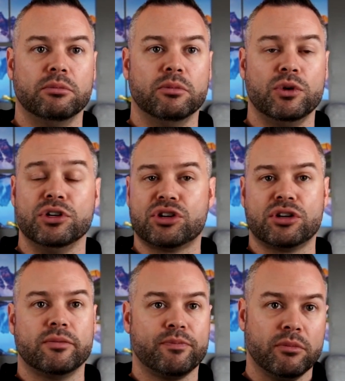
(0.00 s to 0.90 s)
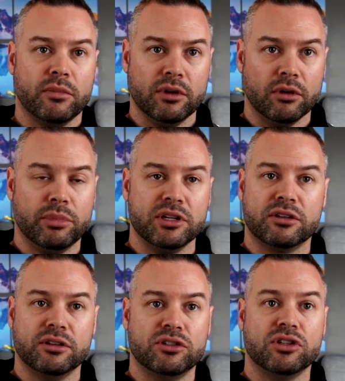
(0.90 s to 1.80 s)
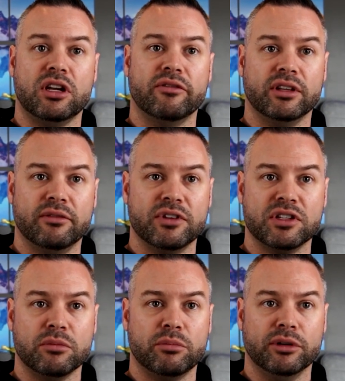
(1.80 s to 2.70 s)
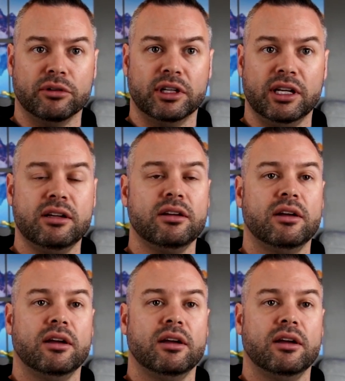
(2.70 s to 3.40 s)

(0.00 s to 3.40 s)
which basically is just giving them visibility.